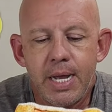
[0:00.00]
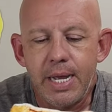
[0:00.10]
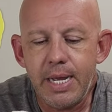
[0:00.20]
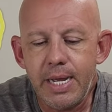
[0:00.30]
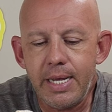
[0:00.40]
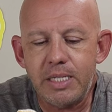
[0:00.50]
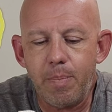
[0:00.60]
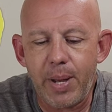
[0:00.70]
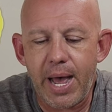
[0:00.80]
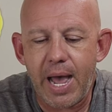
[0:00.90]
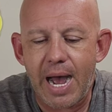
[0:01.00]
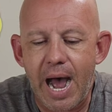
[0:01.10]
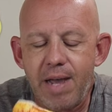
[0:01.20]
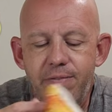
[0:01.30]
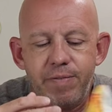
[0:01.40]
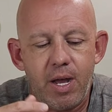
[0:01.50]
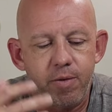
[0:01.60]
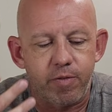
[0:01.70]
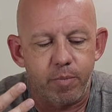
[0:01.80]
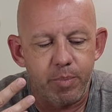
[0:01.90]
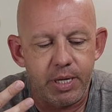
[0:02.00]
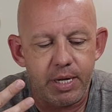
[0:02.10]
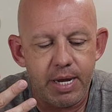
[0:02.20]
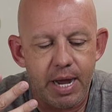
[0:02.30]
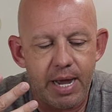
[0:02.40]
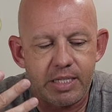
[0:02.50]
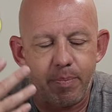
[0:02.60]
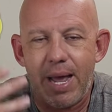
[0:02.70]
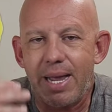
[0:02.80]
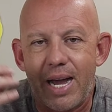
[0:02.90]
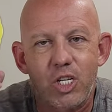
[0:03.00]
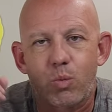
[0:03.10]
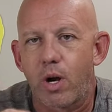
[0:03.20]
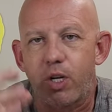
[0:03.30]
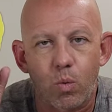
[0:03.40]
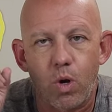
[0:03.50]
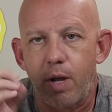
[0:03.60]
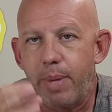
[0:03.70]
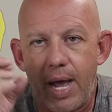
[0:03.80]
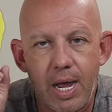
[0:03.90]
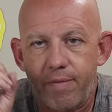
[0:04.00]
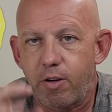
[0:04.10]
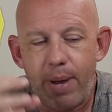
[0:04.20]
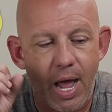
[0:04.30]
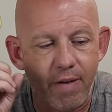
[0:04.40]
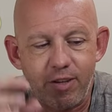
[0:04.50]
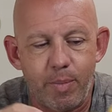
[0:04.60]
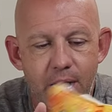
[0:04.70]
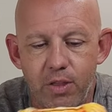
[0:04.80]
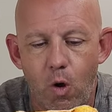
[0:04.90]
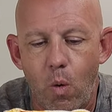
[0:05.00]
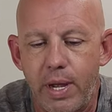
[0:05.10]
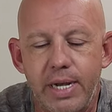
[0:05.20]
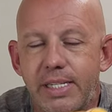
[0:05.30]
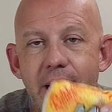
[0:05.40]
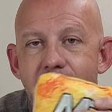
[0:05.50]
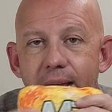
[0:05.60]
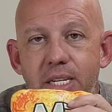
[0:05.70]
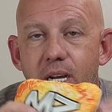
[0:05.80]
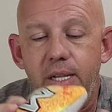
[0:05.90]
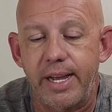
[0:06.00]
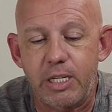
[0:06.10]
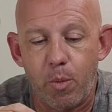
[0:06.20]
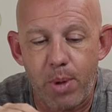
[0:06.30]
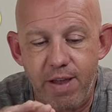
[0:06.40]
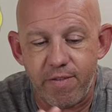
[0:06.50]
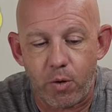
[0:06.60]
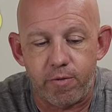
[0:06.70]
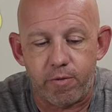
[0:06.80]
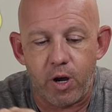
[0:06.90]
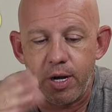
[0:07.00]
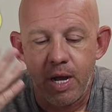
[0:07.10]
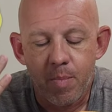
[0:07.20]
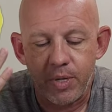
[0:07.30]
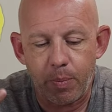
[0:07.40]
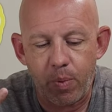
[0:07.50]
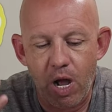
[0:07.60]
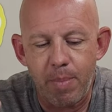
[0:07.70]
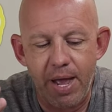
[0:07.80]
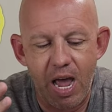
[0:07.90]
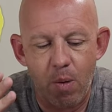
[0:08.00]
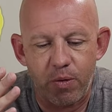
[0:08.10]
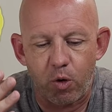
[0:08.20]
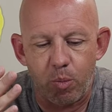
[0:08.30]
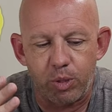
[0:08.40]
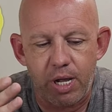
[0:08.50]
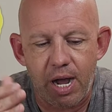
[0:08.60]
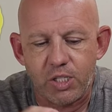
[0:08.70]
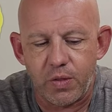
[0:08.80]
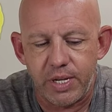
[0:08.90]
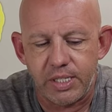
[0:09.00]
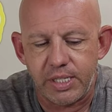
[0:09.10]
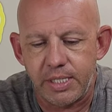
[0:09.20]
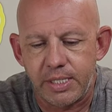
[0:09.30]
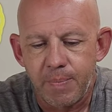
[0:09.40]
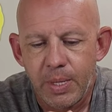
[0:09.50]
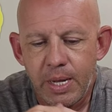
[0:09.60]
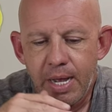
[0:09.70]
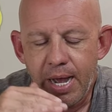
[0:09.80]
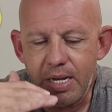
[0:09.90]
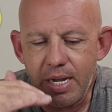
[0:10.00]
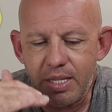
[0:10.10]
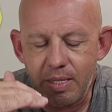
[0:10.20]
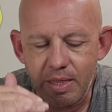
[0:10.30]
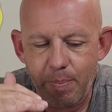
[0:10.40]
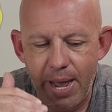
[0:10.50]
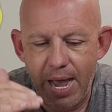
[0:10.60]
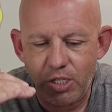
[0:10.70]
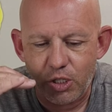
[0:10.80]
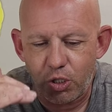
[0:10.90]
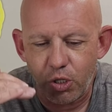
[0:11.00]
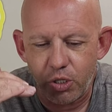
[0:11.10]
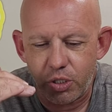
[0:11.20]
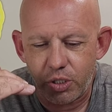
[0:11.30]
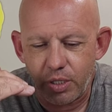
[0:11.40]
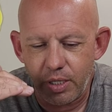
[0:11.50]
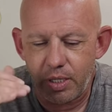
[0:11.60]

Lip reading: it's a bag I found, for me, it's a bag I just wanted to run bag after bag after bag in the hole. And like I said, it's a collectible bag you throw in front. But the problem I had with throwing blocks on this is the bags just,